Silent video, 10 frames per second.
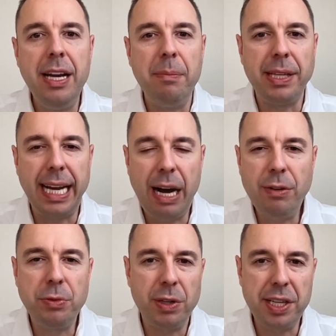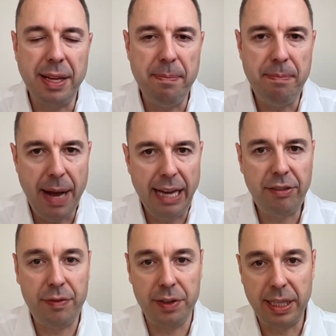but that always wasn't the
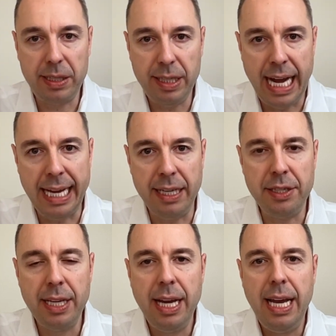best for the client.